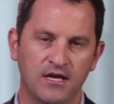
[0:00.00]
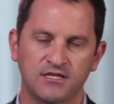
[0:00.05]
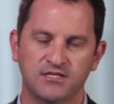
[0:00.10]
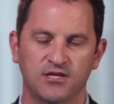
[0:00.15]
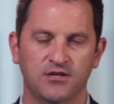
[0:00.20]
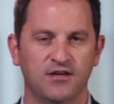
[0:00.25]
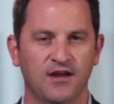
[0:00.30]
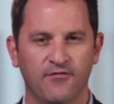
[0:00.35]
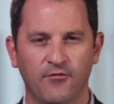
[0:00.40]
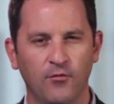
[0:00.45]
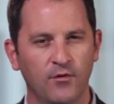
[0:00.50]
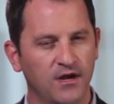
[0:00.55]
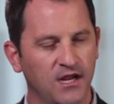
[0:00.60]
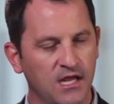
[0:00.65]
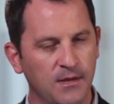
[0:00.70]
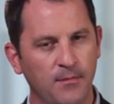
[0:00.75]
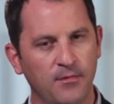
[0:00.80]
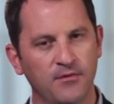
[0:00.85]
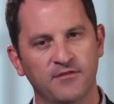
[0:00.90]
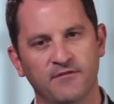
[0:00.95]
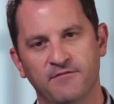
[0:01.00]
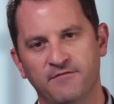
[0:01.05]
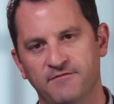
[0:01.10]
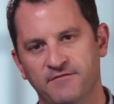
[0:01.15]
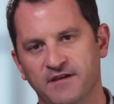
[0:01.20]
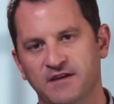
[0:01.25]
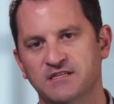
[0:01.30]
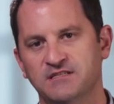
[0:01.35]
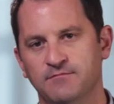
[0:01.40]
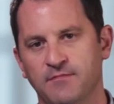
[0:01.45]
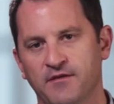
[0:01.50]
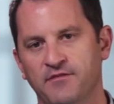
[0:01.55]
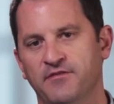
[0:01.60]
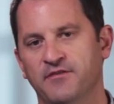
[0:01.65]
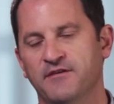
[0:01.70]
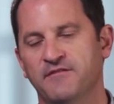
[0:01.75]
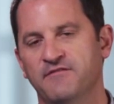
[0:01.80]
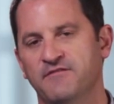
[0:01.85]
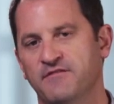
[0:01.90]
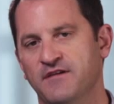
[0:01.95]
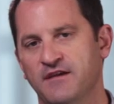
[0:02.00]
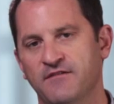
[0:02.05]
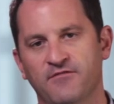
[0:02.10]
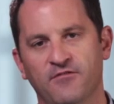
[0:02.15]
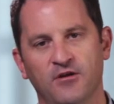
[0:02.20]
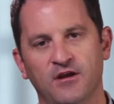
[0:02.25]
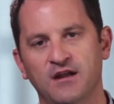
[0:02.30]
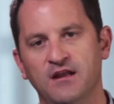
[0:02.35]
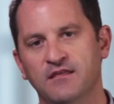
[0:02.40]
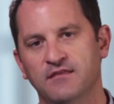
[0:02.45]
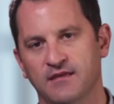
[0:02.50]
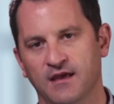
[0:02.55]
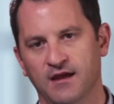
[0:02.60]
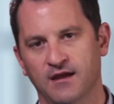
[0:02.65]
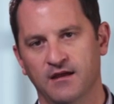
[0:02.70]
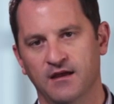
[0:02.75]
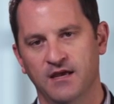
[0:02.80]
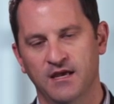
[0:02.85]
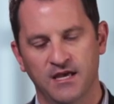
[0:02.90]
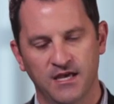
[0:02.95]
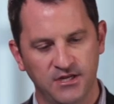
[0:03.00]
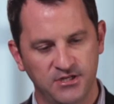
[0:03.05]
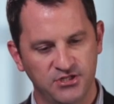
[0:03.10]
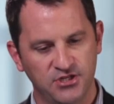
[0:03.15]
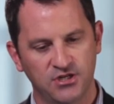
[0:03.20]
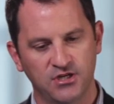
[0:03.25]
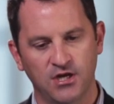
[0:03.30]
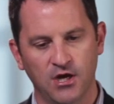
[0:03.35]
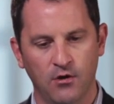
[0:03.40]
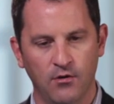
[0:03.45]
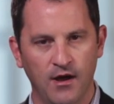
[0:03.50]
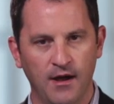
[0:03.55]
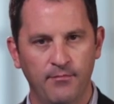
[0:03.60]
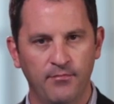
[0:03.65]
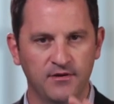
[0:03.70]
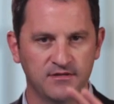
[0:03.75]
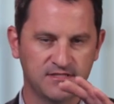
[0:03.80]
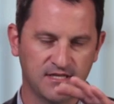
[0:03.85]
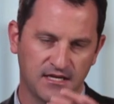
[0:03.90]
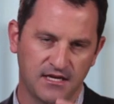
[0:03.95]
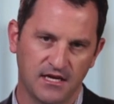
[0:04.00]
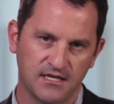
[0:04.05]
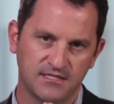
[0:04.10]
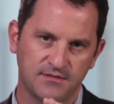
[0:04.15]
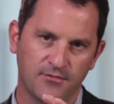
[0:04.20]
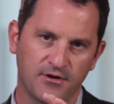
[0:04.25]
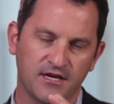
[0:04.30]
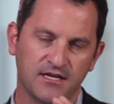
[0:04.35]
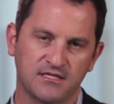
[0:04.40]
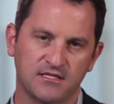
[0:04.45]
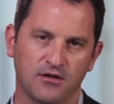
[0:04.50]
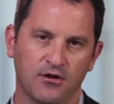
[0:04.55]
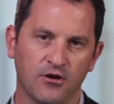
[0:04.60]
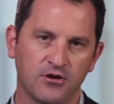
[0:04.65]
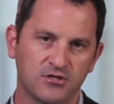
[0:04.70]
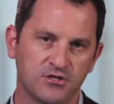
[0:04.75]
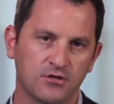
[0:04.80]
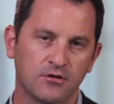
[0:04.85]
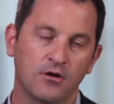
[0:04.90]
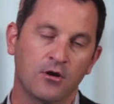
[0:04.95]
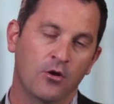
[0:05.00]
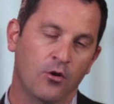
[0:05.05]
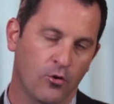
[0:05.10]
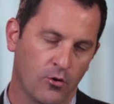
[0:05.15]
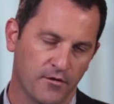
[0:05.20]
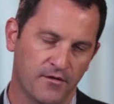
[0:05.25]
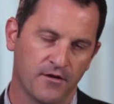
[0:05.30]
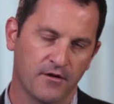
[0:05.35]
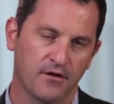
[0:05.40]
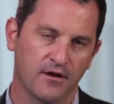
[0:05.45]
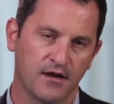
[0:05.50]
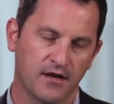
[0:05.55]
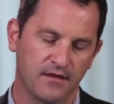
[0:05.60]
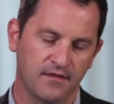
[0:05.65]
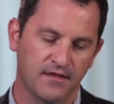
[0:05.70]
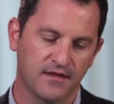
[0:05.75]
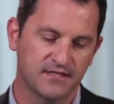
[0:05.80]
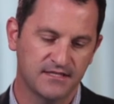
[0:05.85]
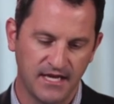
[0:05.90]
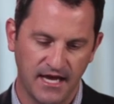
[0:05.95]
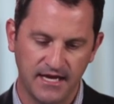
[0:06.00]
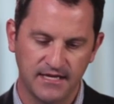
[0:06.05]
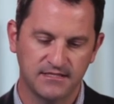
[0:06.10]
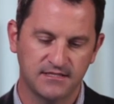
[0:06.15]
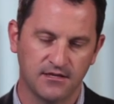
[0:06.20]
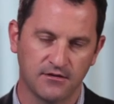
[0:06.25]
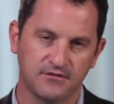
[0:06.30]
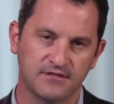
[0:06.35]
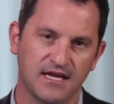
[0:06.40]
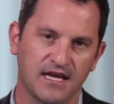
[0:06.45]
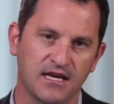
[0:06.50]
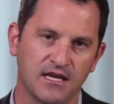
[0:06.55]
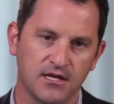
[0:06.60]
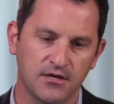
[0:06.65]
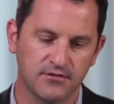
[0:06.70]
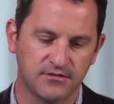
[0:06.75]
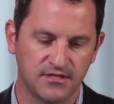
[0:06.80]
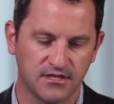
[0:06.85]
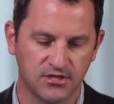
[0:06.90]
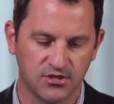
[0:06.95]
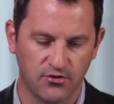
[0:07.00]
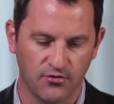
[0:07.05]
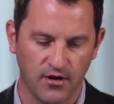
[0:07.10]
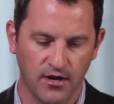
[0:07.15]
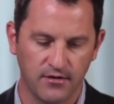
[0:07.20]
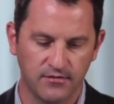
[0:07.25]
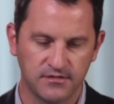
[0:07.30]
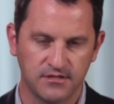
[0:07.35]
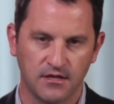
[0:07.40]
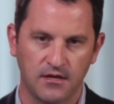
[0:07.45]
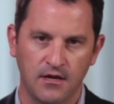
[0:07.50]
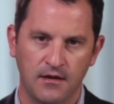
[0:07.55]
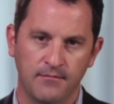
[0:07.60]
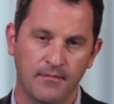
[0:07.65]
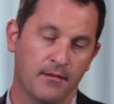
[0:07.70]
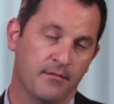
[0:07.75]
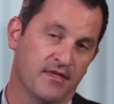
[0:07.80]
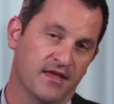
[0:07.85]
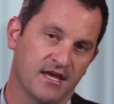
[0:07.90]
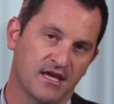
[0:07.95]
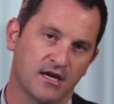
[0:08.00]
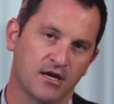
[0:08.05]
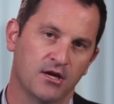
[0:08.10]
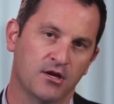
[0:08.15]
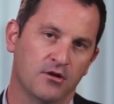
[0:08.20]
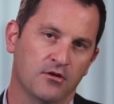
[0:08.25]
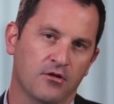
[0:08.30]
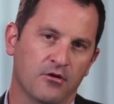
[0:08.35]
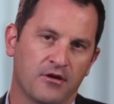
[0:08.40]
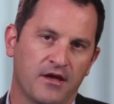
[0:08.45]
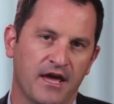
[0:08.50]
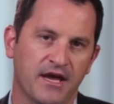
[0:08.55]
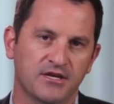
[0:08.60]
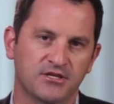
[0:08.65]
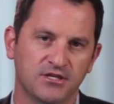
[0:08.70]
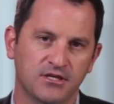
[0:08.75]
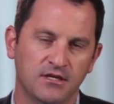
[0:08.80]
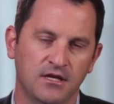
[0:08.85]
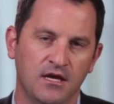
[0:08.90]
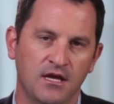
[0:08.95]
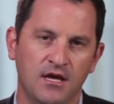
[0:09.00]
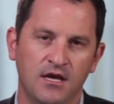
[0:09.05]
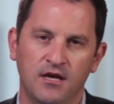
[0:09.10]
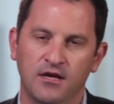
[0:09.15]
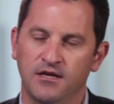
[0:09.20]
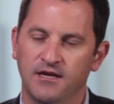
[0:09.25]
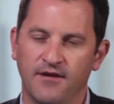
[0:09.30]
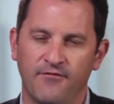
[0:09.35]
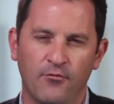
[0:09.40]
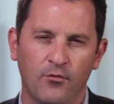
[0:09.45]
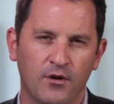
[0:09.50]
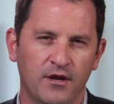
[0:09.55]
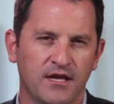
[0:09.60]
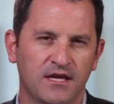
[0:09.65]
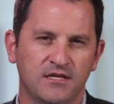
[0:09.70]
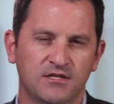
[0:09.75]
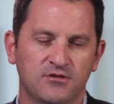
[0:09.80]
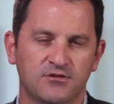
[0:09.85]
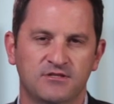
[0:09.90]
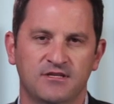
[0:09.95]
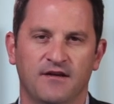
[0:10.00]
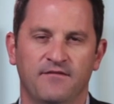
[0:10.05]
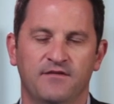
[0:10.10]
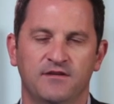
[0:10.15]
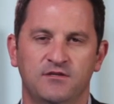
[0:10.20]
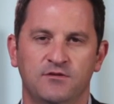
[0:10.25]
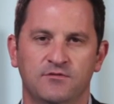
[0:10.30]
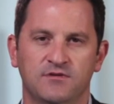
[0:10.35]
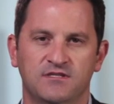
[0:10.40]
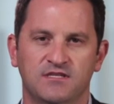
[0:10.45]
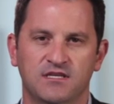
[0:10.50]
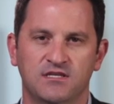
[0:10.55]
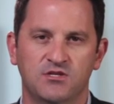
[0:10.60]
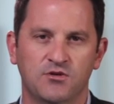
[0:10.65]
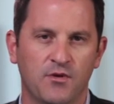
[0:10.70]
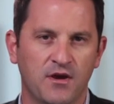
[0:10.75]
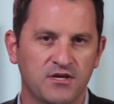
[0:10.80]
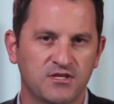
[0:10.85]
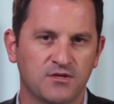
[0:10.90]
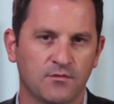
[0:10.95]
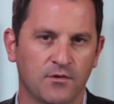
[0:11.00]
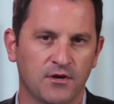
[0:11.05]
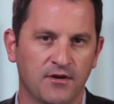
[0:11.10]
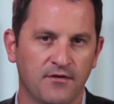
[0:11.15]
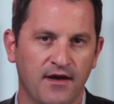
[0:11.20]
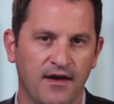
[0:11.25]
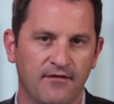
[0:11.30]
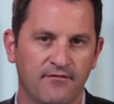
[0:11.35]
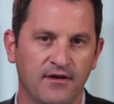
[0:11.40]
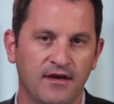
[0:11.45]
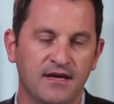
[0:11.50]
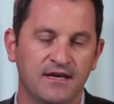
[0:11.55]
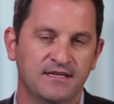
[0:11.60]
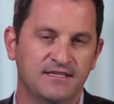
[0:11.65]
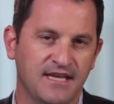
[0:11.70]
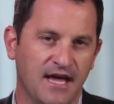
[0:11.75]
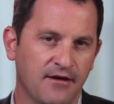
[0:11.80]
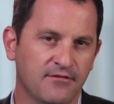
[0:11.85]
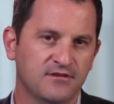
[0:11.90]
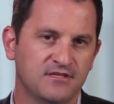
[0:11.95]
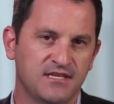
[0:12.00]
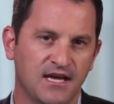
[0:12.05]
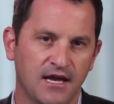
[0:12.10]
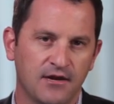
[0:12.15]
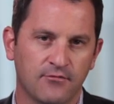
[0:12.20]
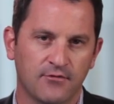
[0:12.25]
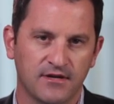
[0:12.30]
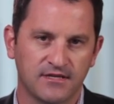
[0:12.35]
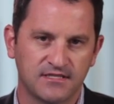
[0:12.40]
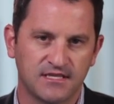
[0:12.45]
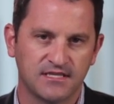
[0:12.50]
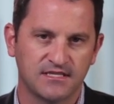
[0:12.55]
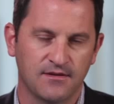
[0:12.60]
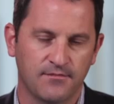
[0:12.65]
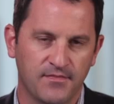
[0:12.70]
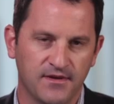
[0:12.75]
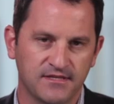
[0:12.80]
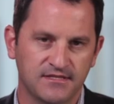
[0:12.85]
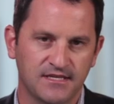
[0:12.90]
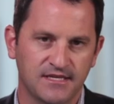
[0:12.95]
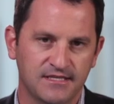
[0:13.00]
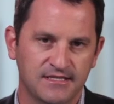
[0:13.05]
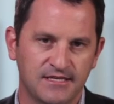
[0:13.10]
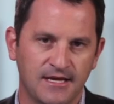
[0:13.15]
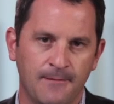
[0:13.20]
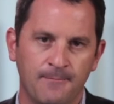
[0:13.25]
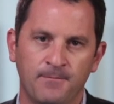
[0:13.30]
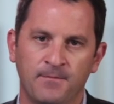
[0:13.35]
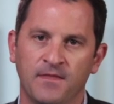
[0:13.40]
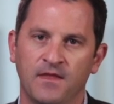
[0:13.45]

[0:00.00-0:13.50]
So you never want to come up with a fixed monthly fee for anything. It should go up as the customer gets larger, or in this case, their data usage grows. Maybe they get a new location. You never want to get yourself into a situation where you have downside risk as a business.